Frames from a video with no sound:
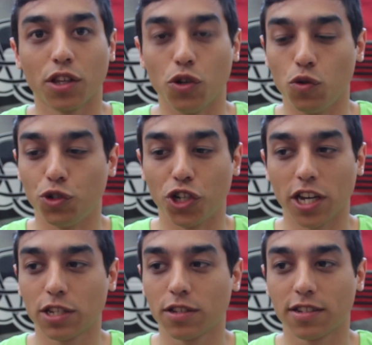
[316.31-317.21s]
You
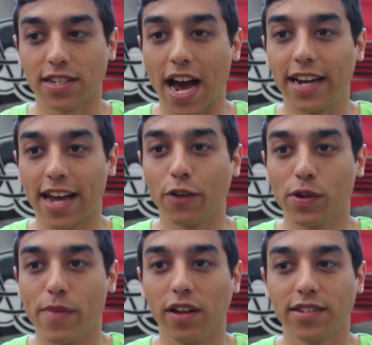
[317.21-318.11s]
just signed
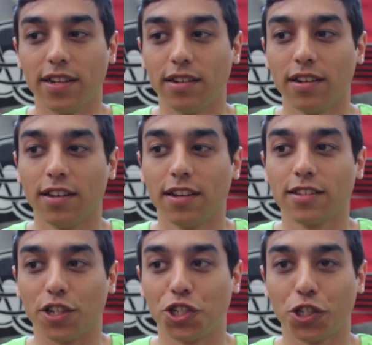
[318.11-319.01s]
Henry Melton
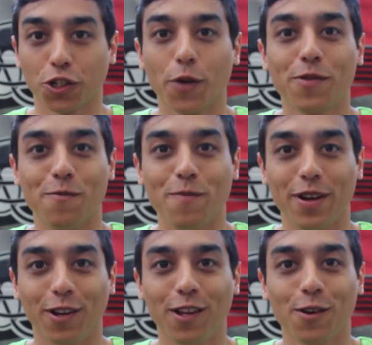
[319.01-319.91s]
to shore up the
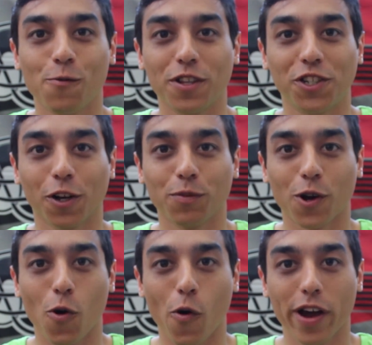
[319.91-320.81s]
middle with Gerald
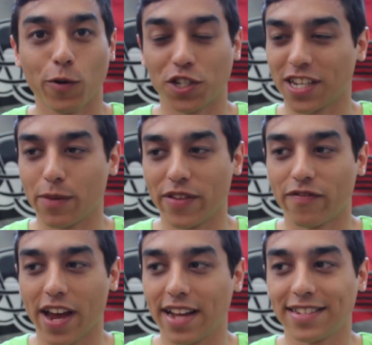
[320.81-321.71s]
McCoy, which is going to be
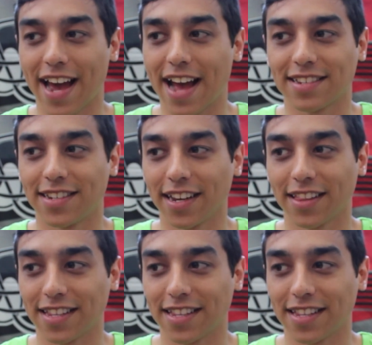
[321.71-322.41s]
fantastic.